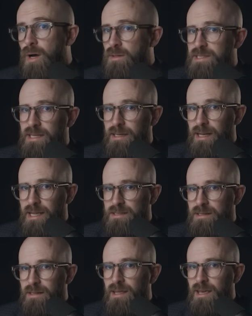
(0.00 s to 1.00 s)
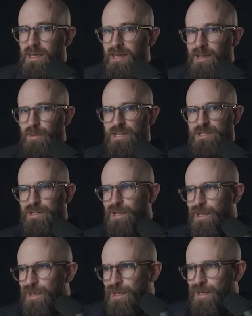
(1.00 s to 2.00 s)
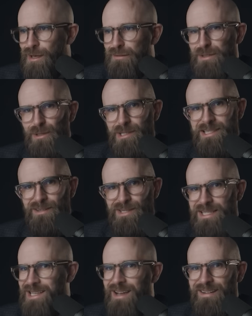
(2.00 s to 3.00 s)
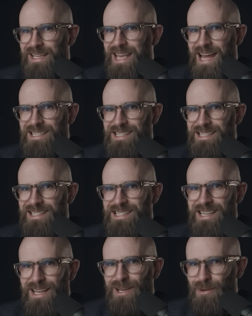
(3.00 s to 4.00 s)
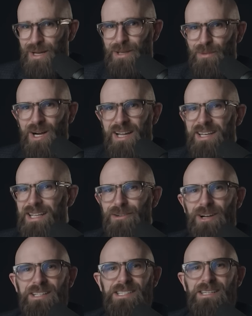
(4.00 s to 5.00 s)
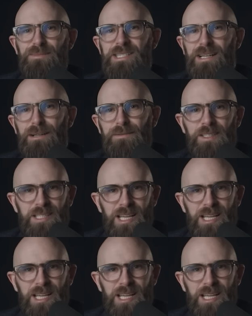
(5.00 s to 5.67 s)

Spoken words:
holding an election in which, of course, he was the only candidate. When he won, he granted himself the